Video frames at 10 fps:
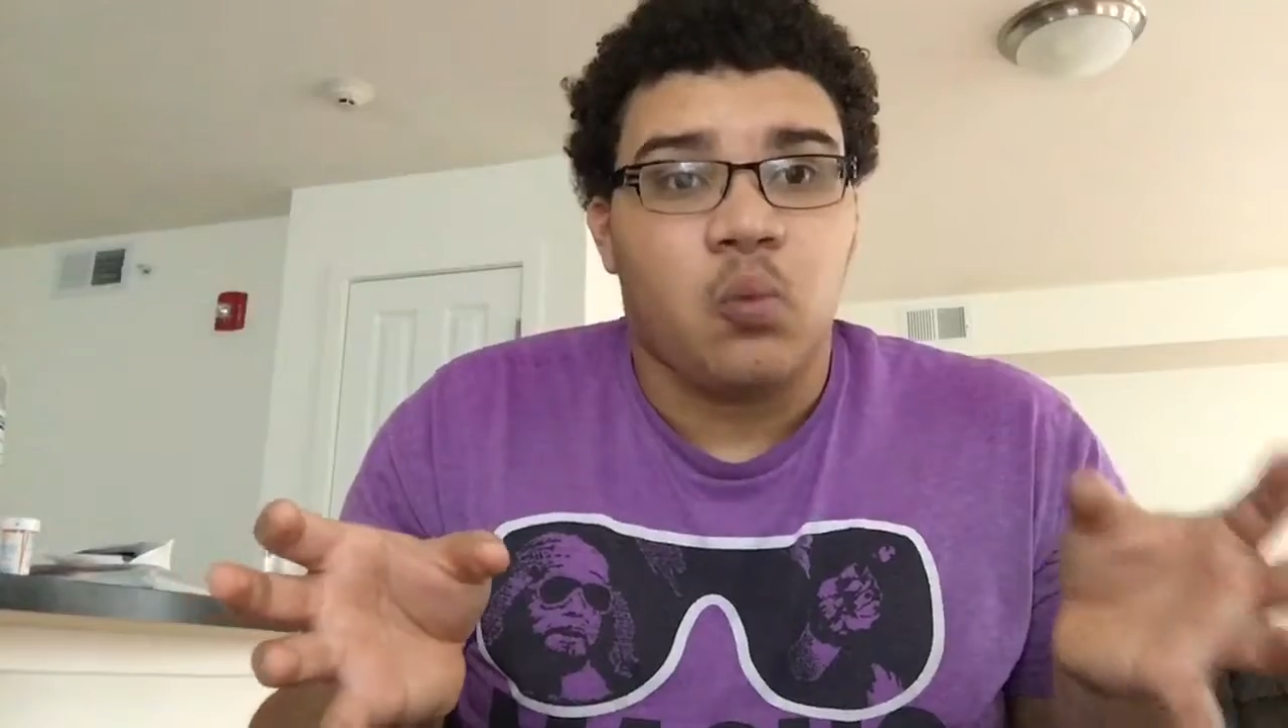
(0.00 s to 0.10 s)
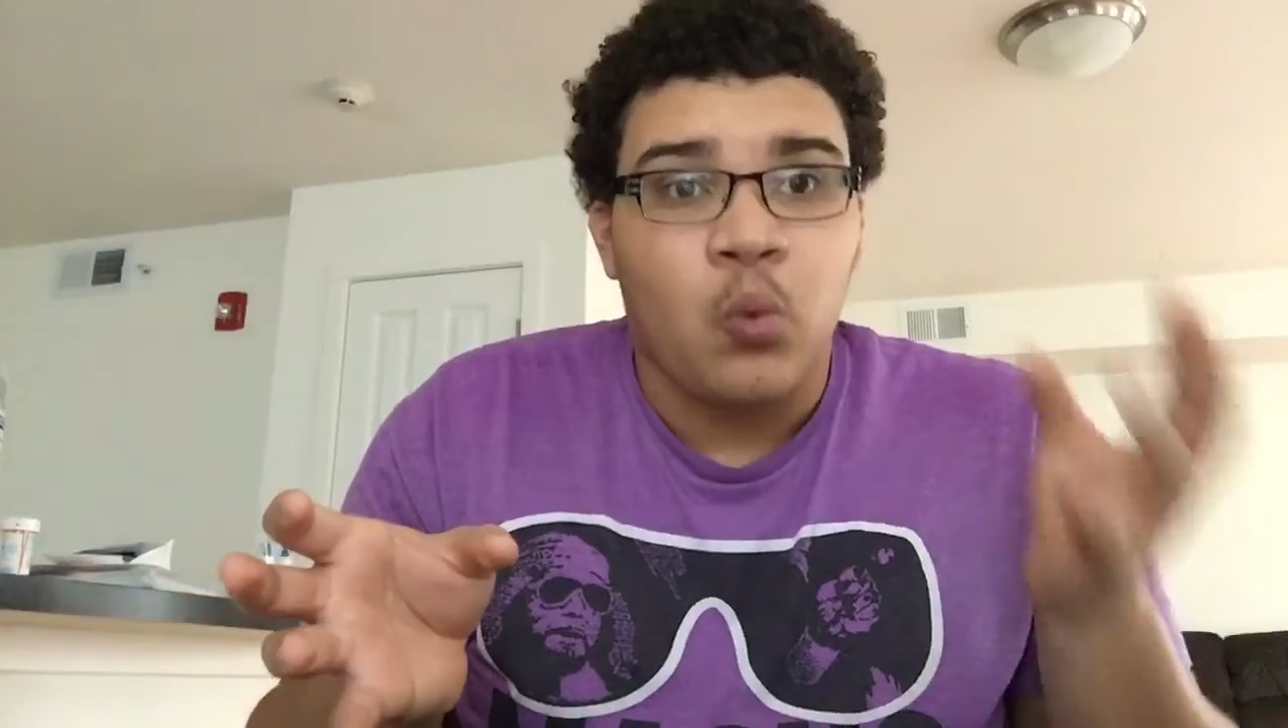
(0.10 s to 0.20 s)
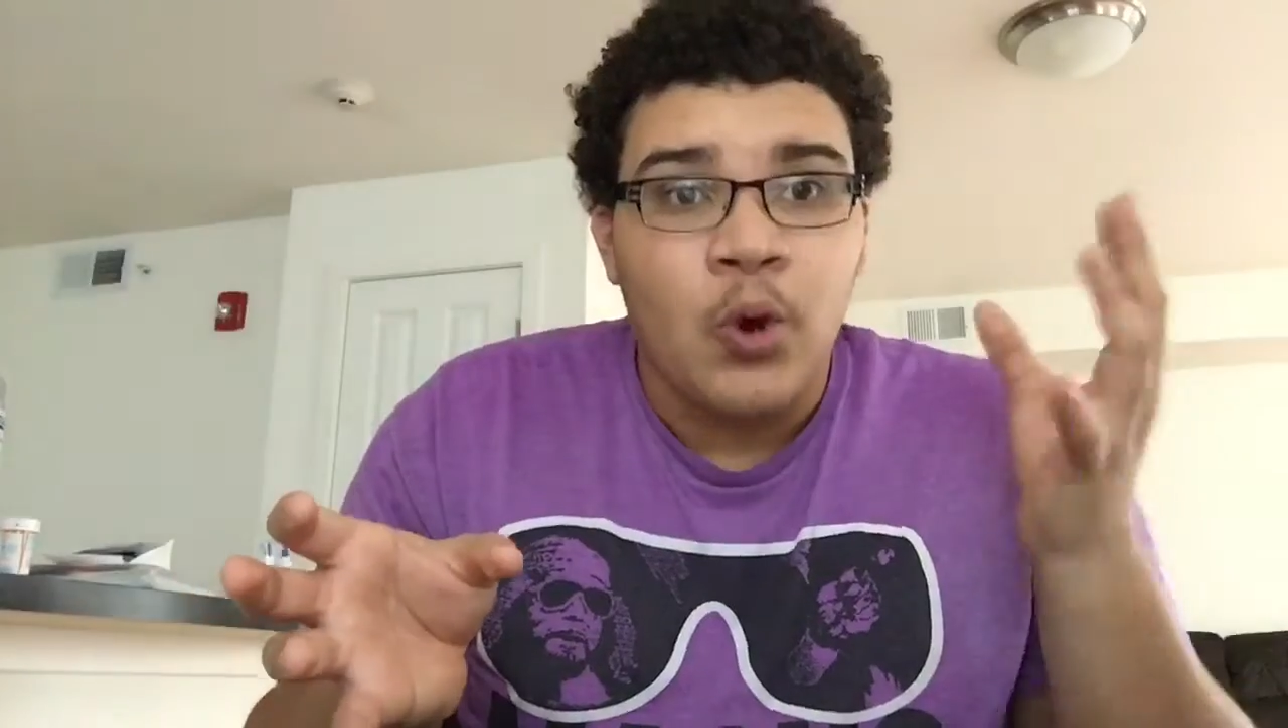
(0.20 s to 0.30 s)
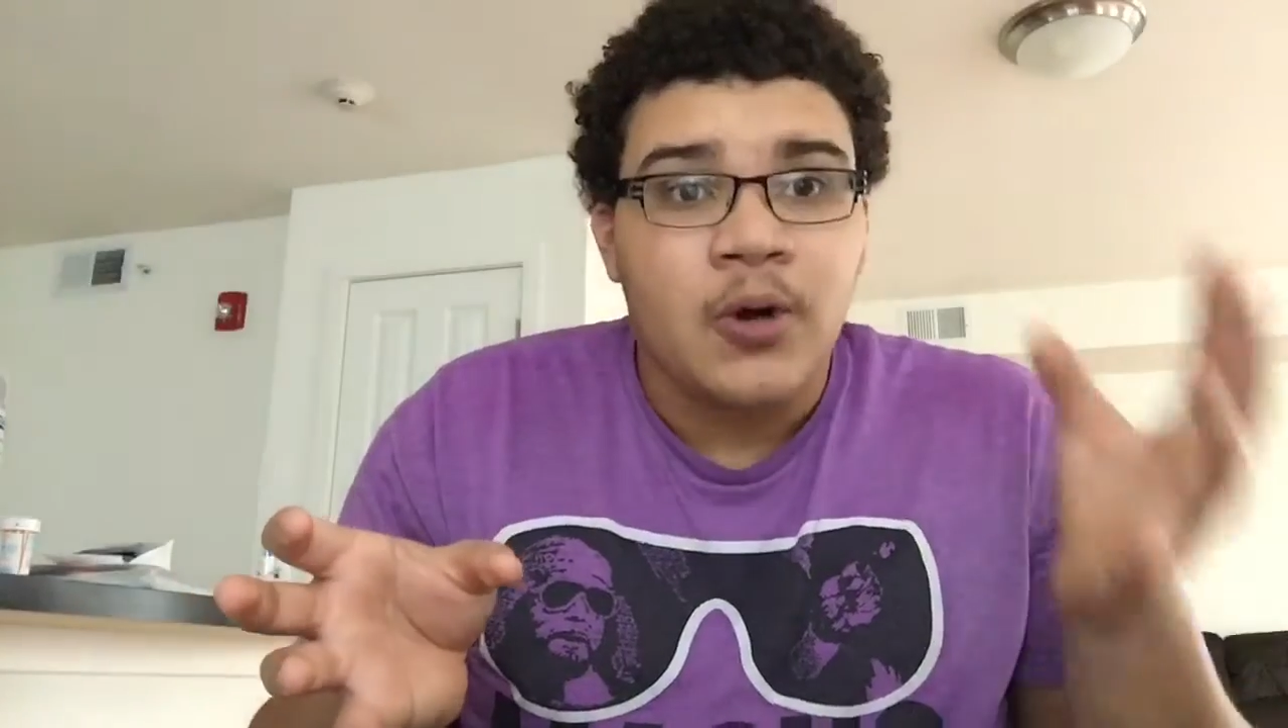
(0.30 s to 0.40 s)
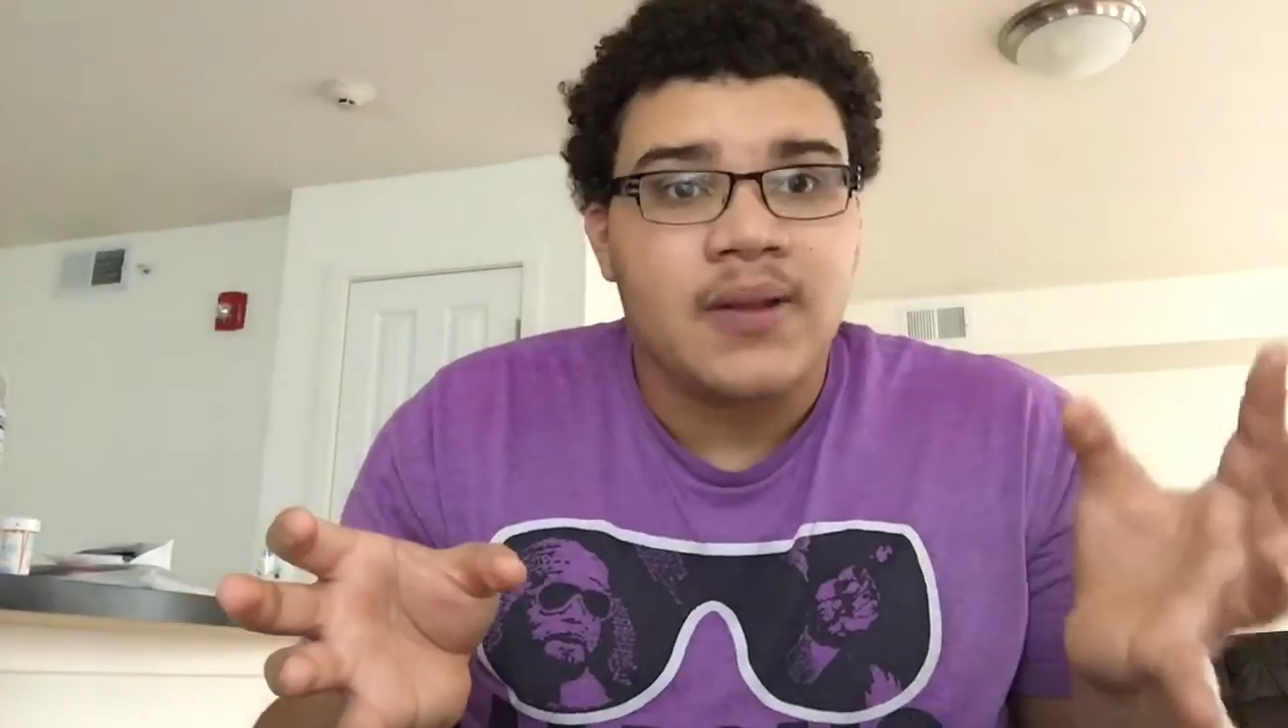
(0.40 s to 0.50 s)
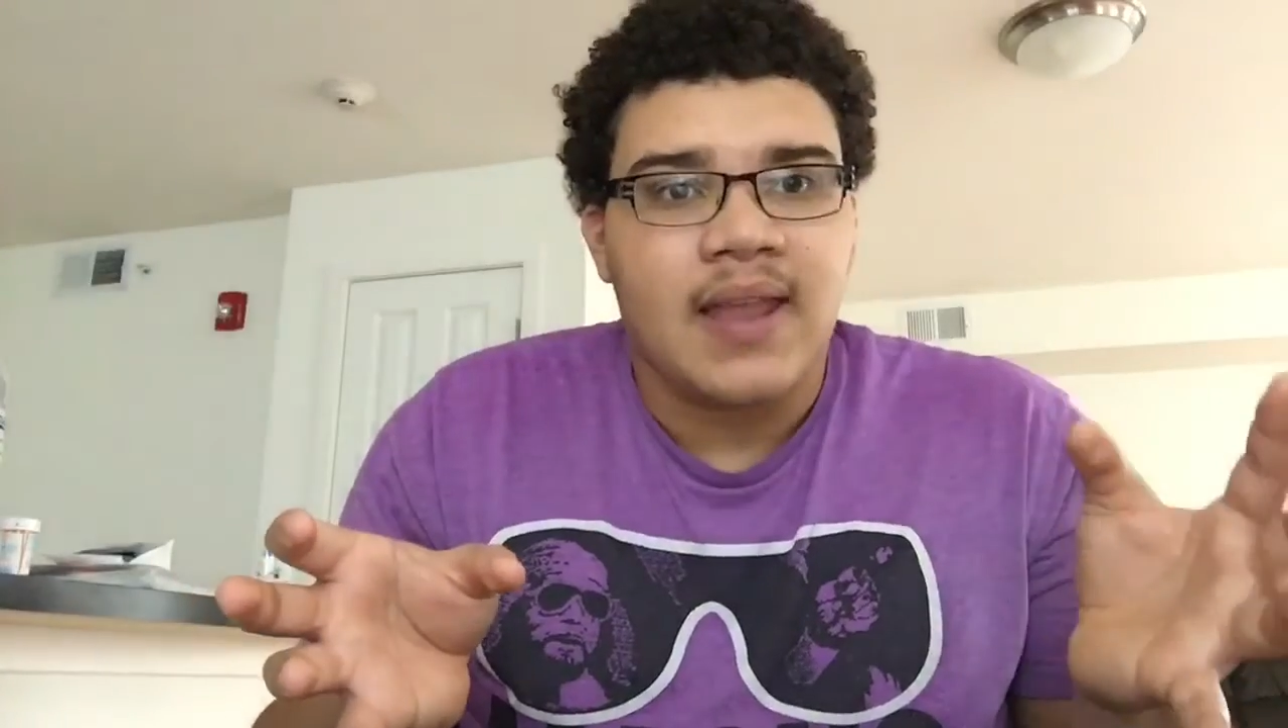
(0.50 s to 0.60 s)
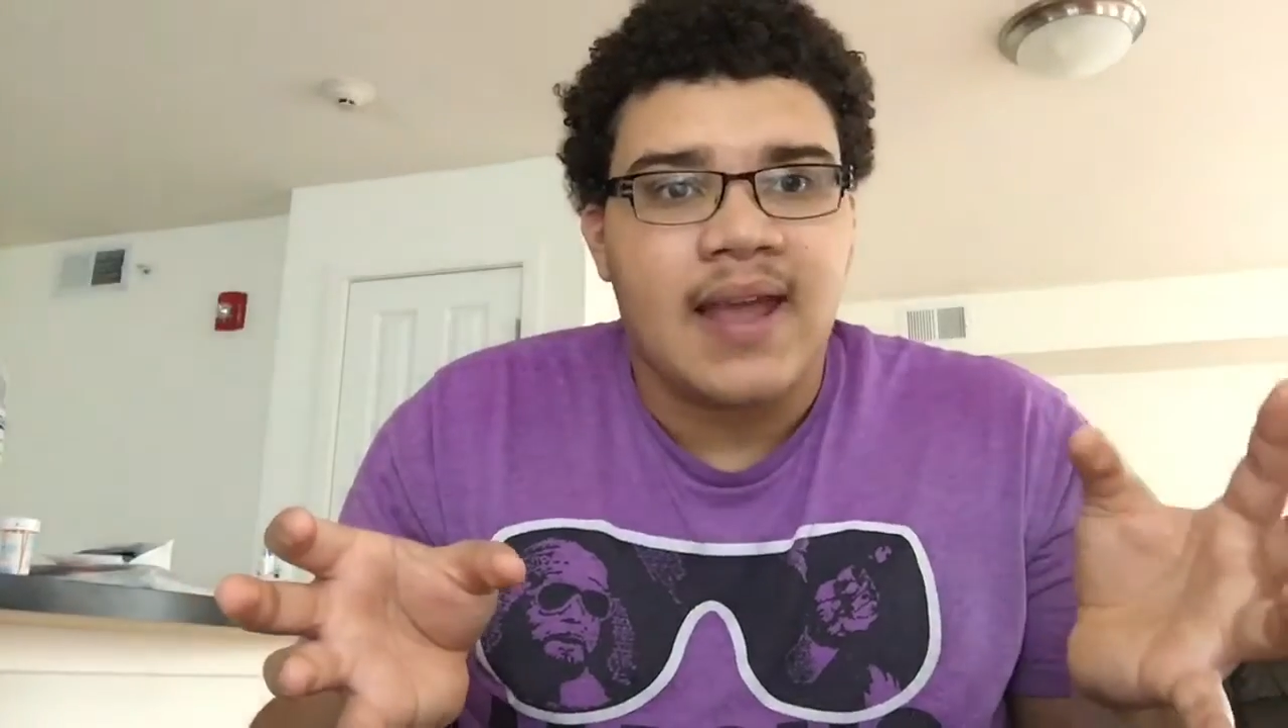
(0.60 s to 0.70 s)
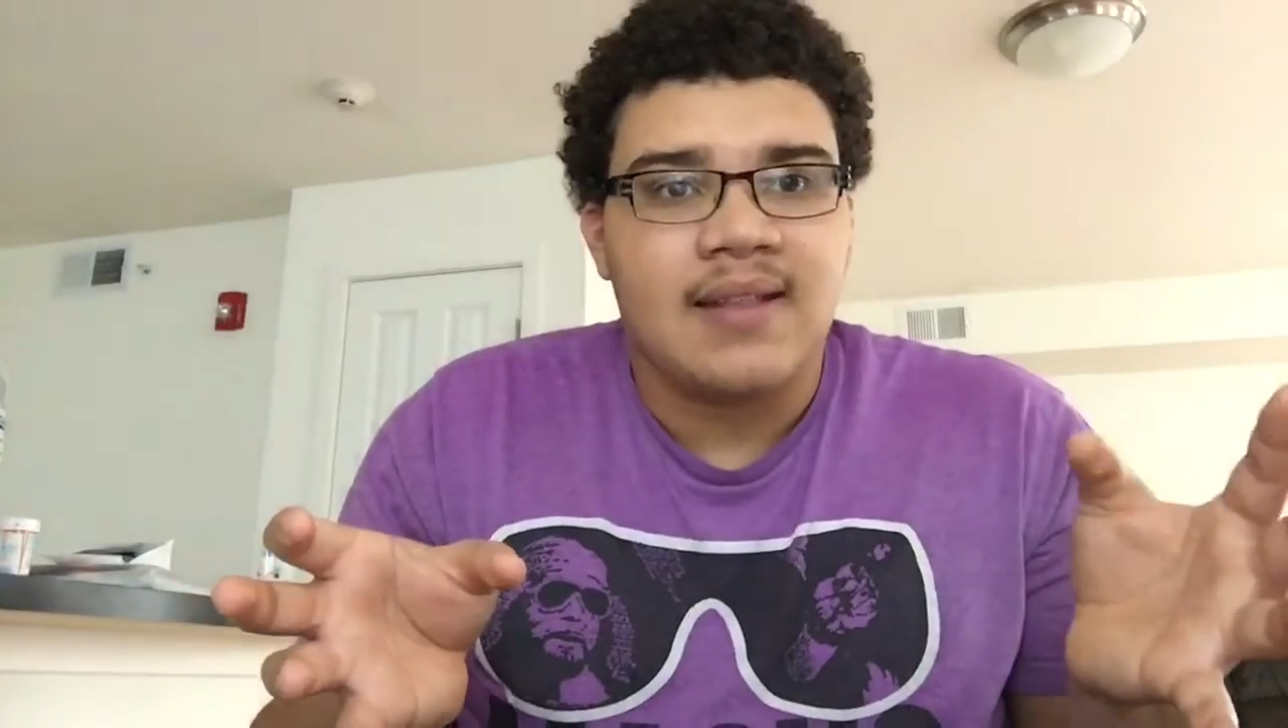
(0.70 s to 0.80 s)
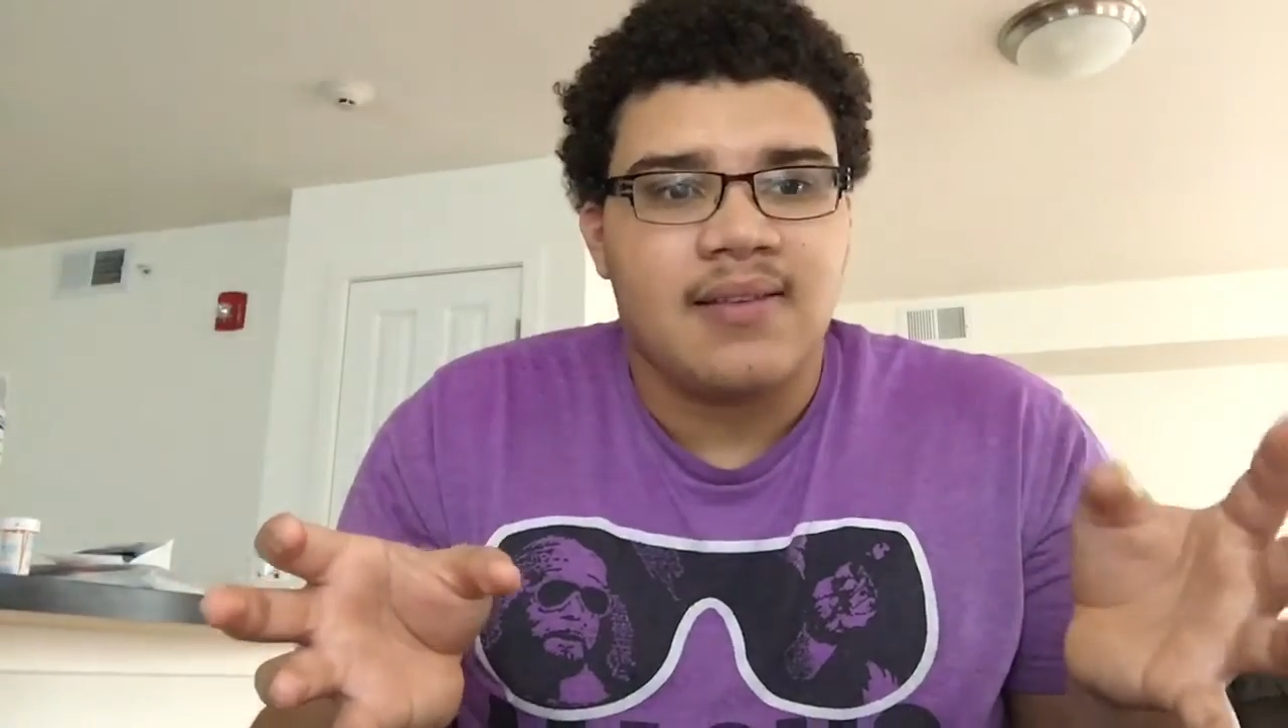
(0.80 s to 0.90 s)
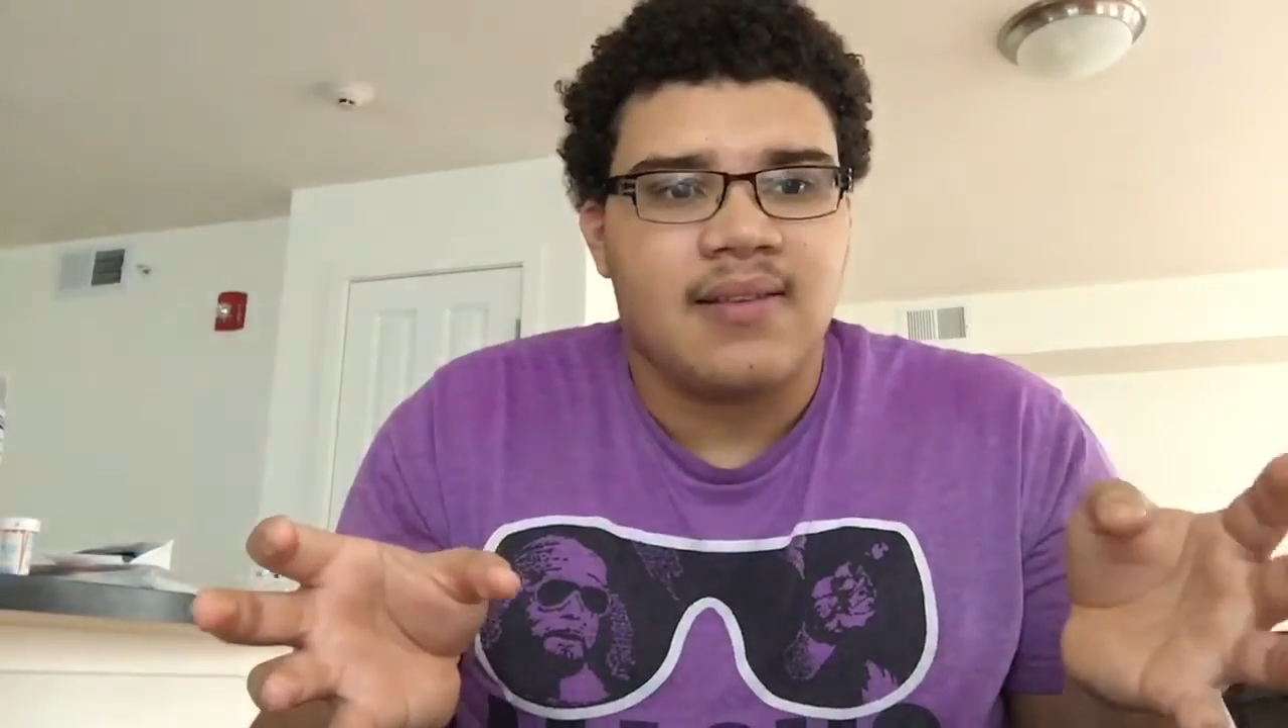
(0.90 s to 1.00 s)
work
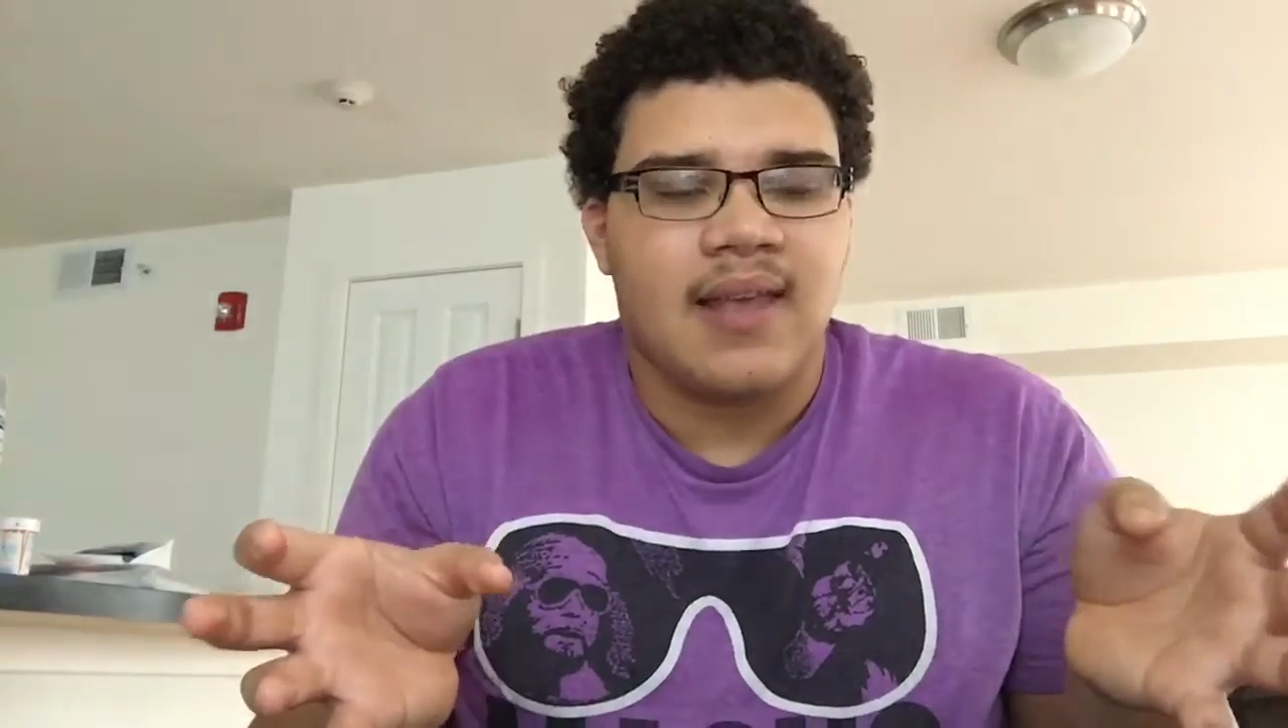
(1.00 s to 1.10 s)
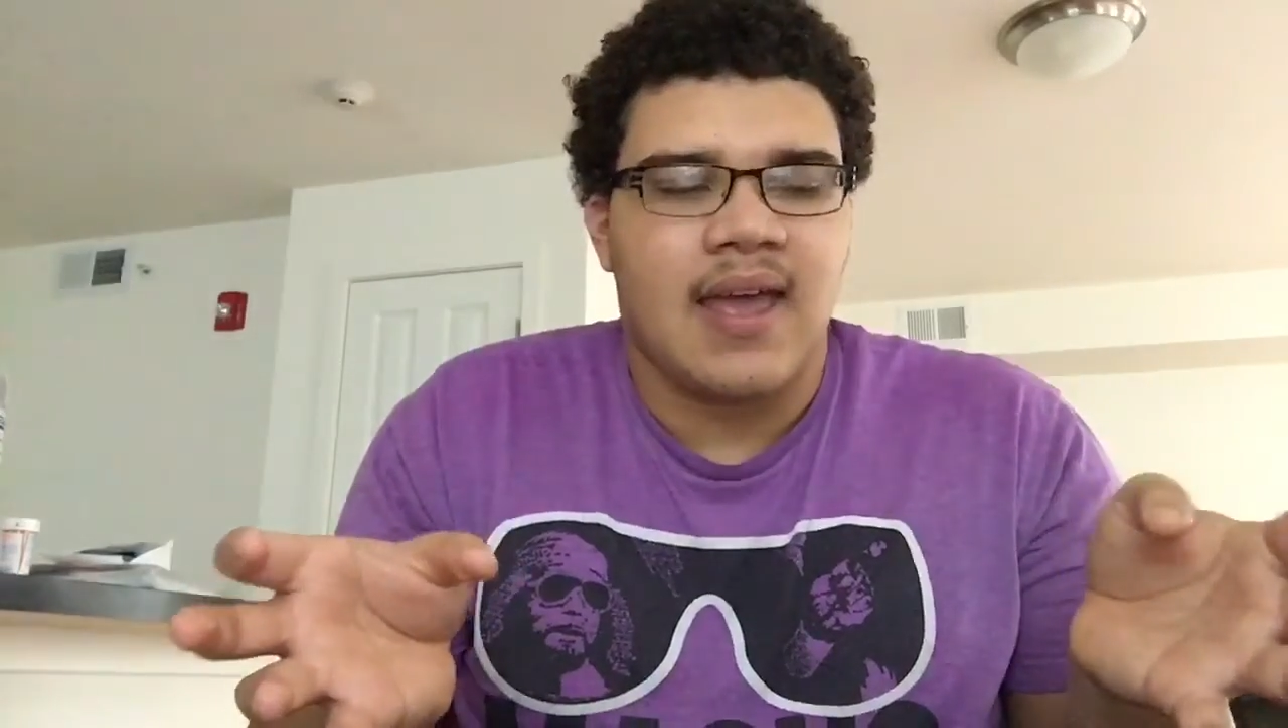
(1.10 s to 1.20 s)
dates.